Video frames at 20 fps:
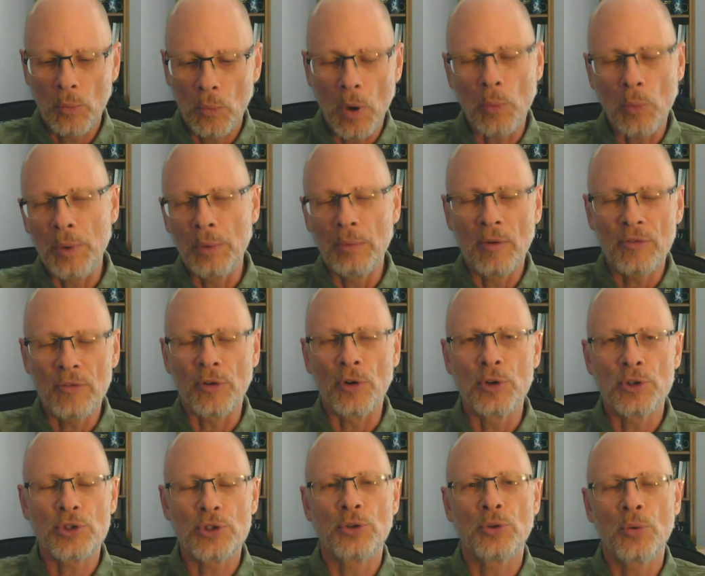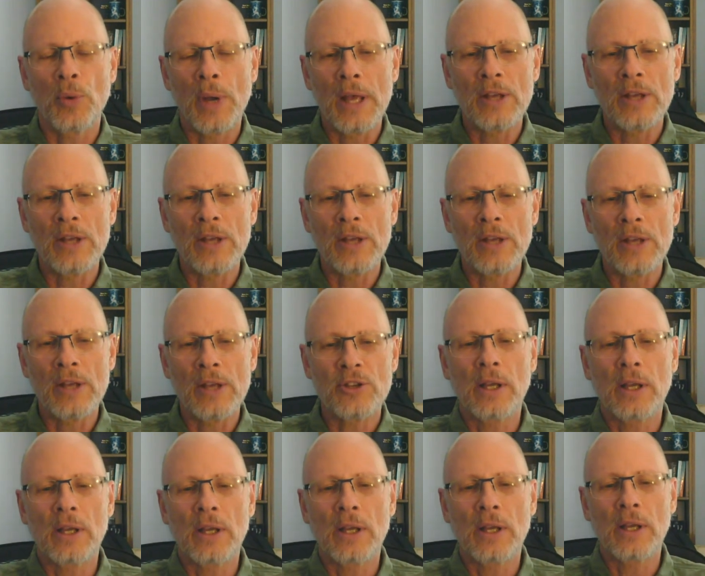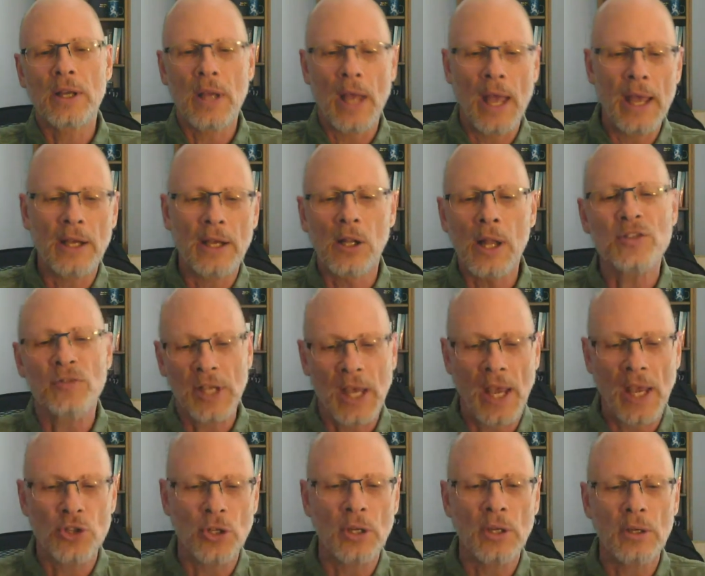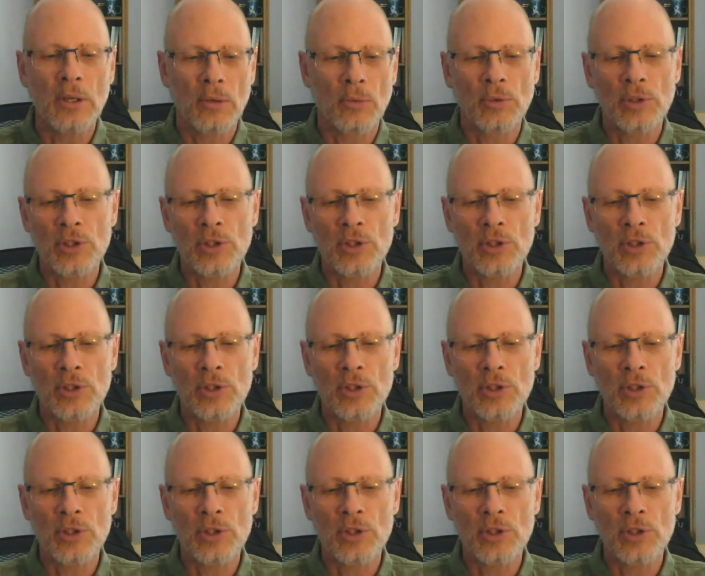what we refer to as a classification.